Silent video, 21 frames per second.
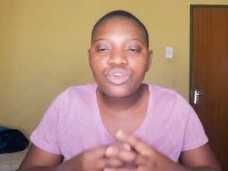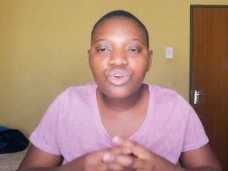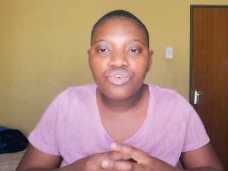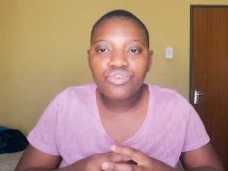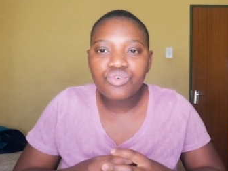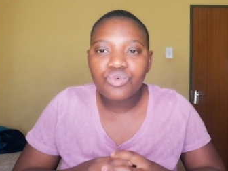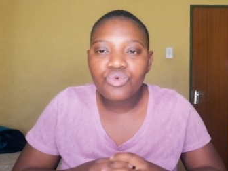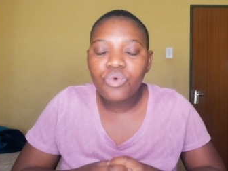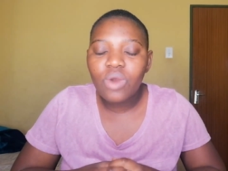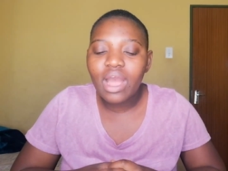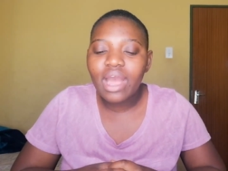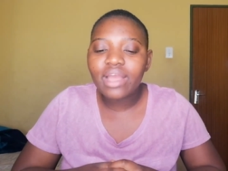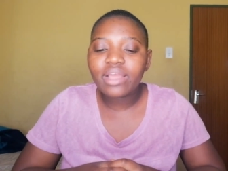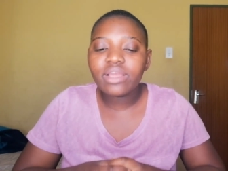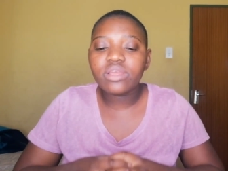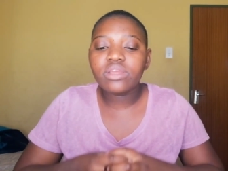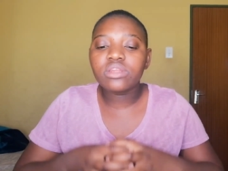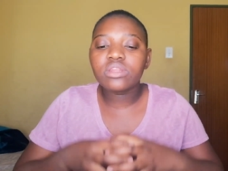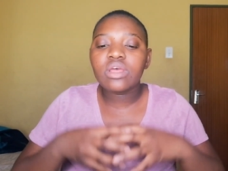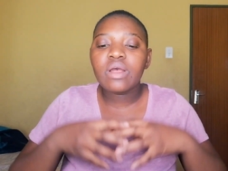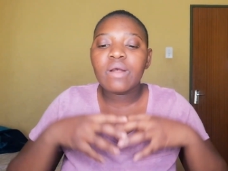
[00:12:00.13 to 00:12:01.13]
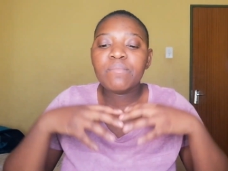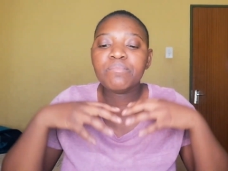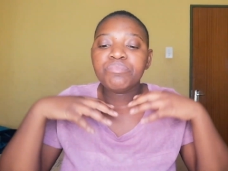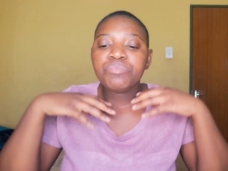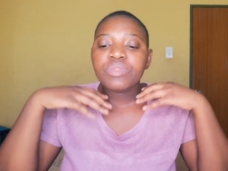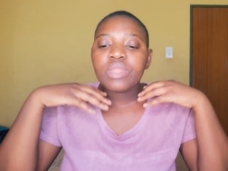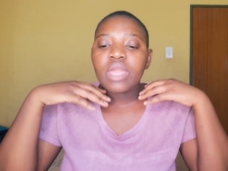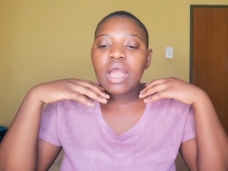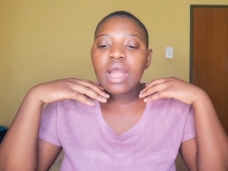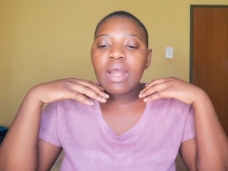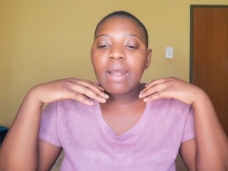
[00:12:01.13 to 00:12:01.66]
your required,
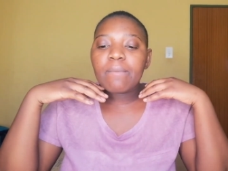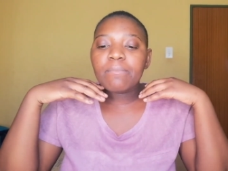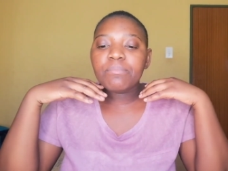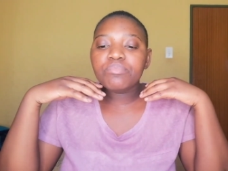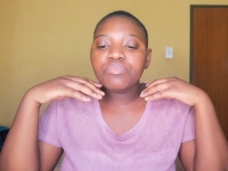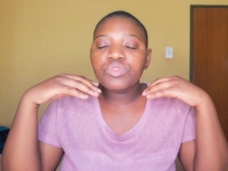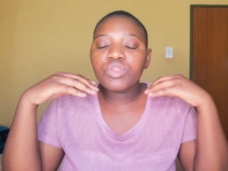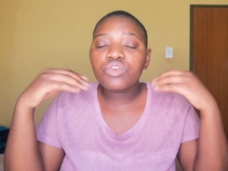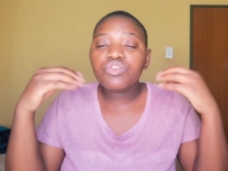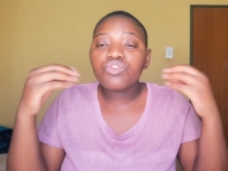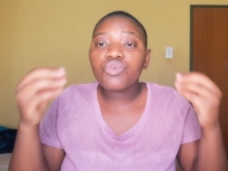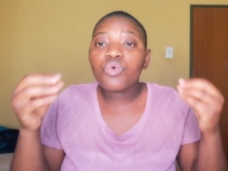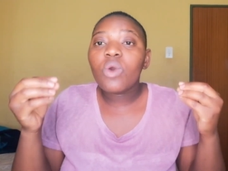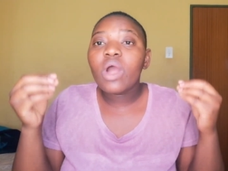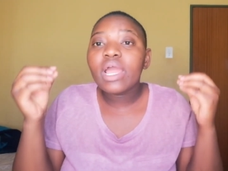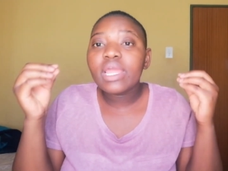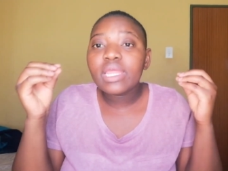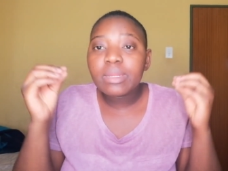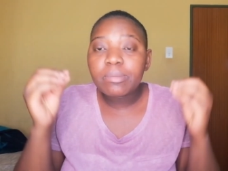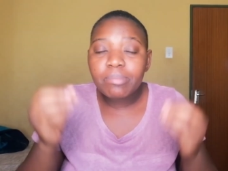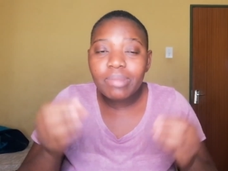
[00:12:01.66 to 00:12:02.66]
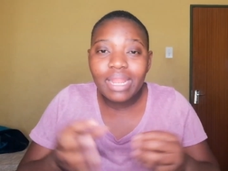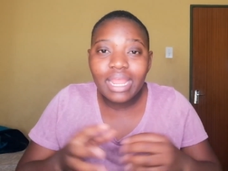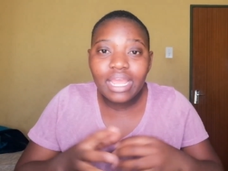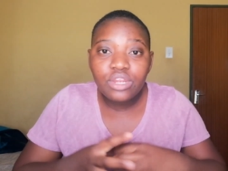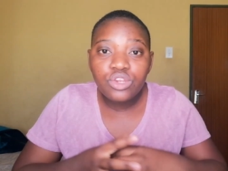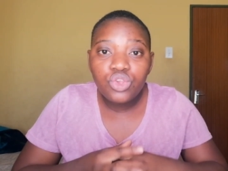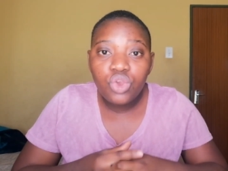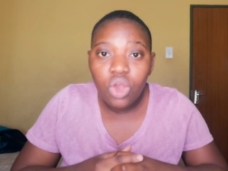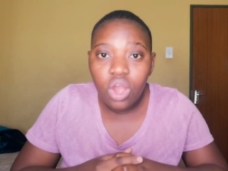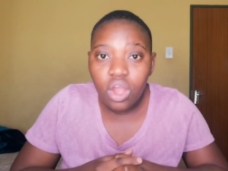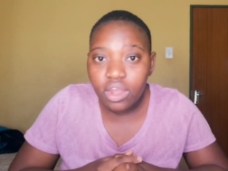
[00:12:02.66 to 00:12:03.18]
not required,
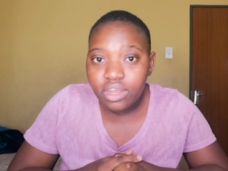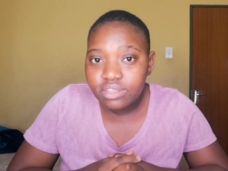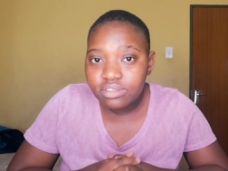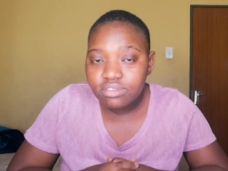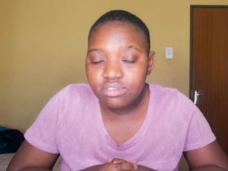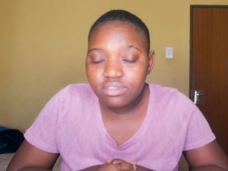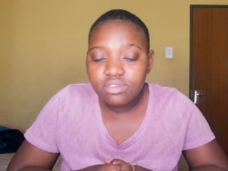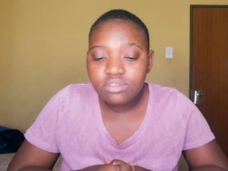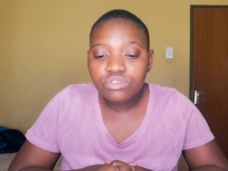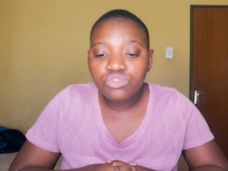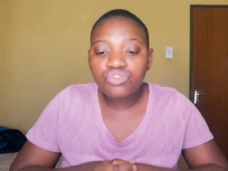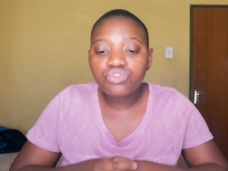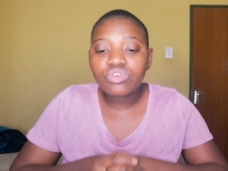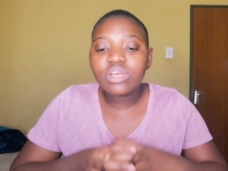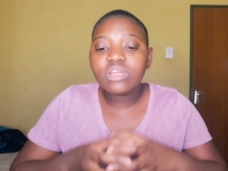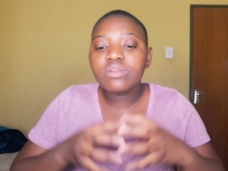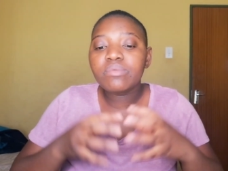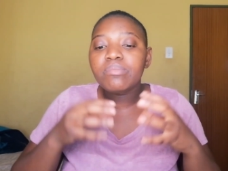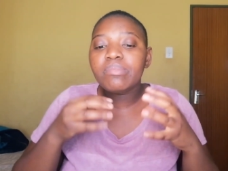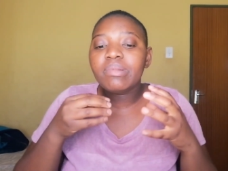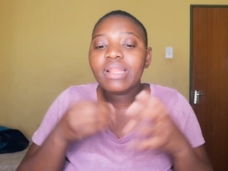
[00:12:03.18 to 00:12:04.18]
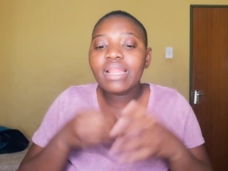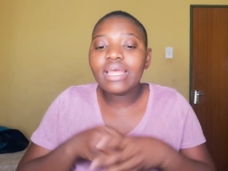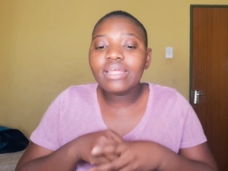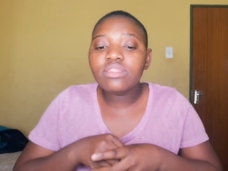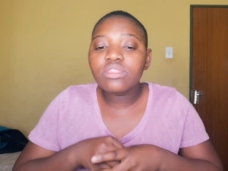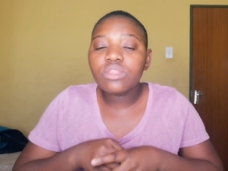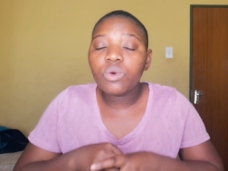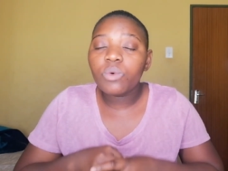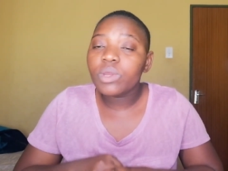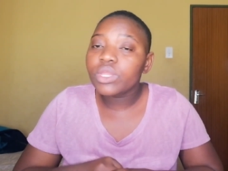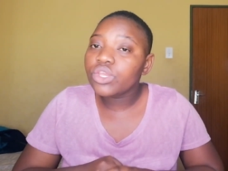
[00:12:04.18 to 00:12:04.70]
plan your answers. Try to
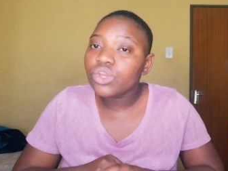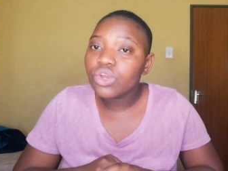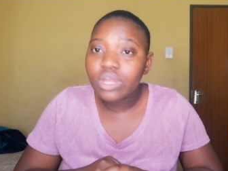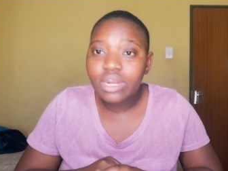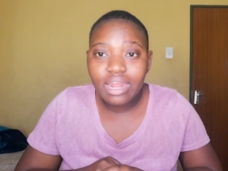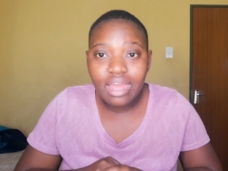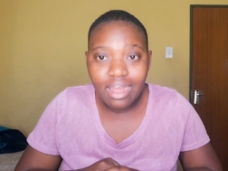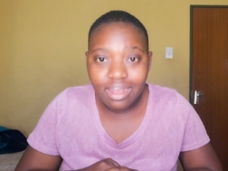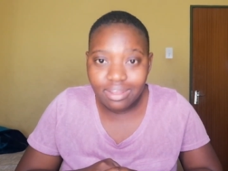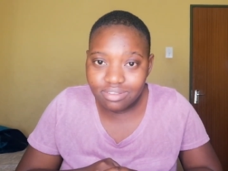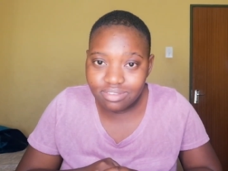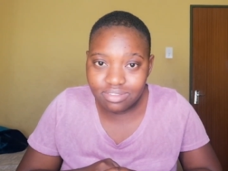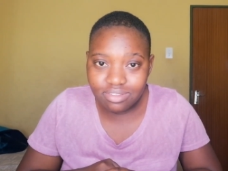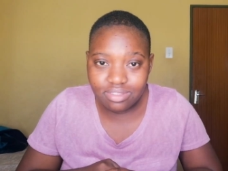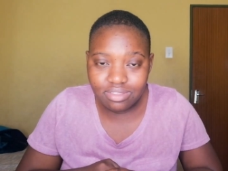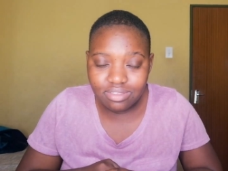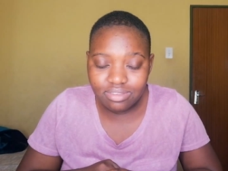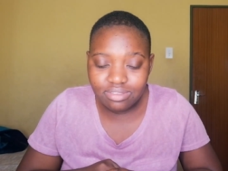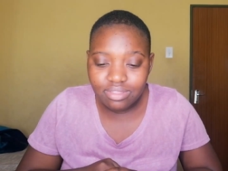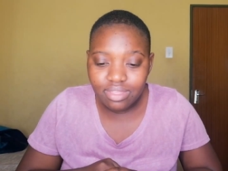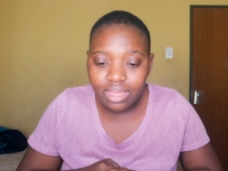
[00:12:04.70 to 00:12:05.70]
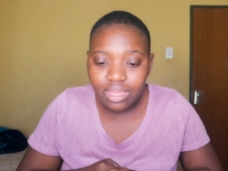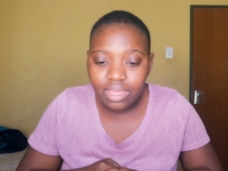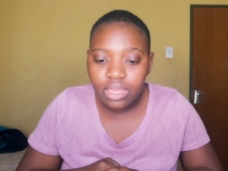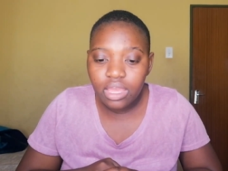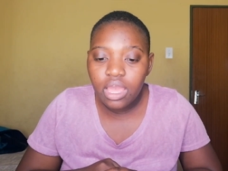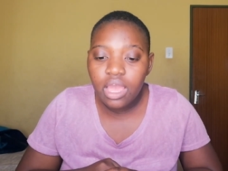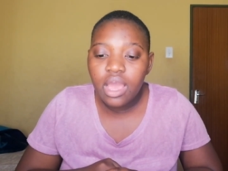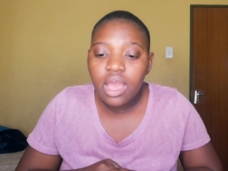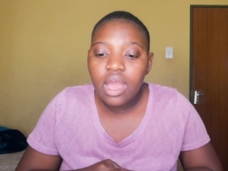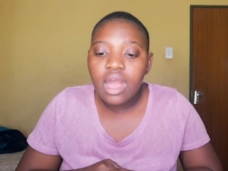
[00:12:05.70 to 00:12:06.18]
plan the way you're gonna answer this thing.